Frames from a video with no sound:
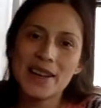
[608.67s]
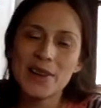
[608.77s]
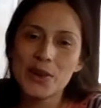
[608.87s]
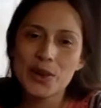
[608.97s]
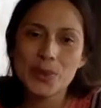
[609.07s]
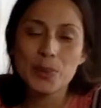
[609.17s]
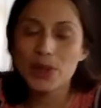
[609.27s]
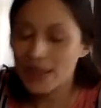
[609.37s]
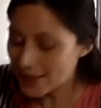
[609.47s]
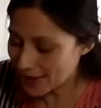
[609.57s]
or
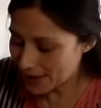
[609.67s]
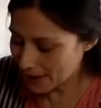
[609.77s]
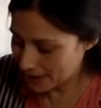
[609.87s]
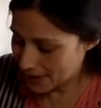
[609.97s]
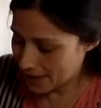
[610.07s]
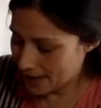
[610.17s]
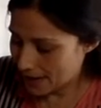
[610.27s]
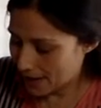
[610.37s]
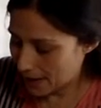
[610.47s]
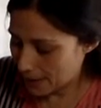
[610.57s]
polenta,
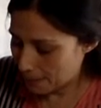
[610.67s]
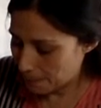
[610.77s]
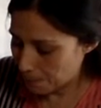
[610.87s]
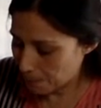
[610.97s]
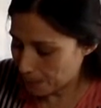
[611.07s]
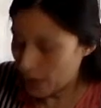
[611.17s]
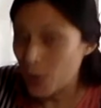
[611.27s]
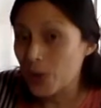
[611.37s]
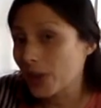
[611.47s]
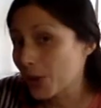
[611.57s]
um,
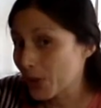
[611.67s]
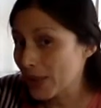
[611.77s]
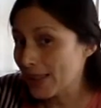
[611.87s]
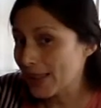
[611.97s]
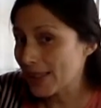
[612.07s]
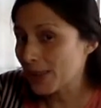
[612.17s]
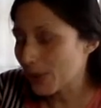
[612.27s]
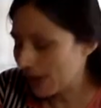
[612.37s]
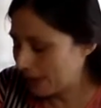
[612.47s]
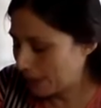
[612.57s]
or grits as
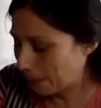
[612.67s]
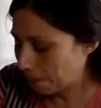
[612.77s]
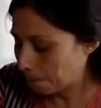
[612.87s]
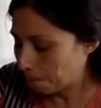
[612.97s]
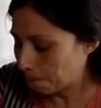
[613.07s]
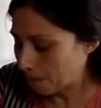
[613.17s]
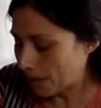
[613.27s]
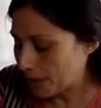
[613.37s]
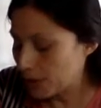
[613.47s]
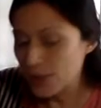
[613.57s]
well.
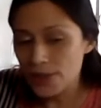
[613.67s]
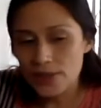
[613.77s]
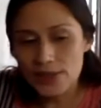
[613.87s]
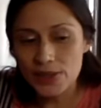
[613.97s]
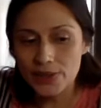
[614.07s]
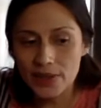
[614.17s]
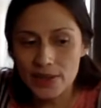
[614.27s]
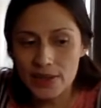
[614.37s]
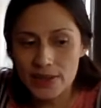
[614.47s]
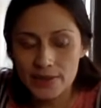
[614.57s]
And those are also
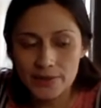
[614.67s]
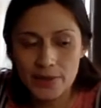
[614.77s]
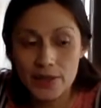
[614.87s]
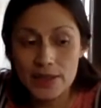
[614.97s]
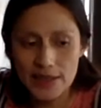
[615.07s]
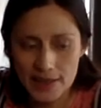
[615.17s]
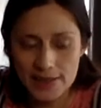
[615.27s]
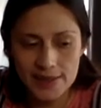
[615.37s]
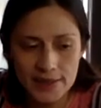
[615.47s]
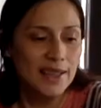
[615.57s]
very, very
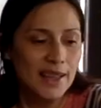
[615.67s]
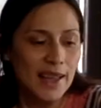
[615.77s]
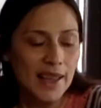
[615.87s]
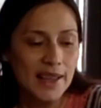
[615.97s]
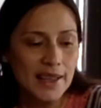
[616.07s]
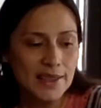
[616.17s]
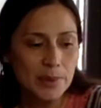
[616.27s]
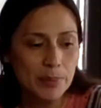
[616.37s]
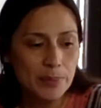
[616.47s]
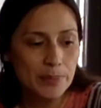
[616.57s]
tasty.
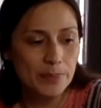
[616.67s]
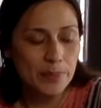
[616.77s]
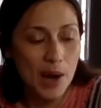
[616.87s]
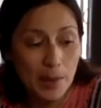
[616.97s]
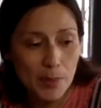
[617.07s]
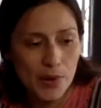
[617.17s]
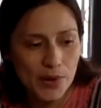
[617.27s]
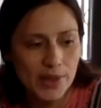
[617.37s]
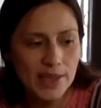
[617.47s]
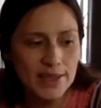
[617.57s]
And
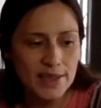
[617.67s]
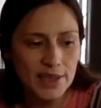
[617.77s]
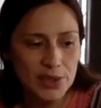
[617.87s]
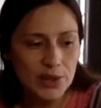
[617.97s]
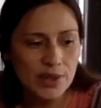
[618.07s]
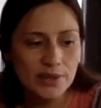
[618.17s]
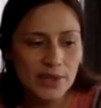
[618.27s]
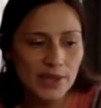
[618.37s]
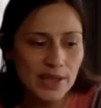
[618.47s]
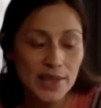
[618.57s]
popcorn is actually a
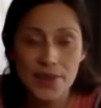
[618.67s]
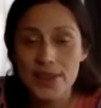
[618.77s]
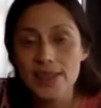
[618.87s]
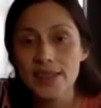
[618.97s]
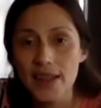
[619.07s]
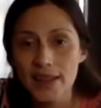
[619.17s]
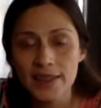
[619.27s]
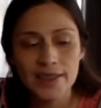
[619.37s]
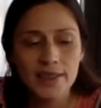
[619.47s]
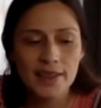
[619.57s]
very healthy snack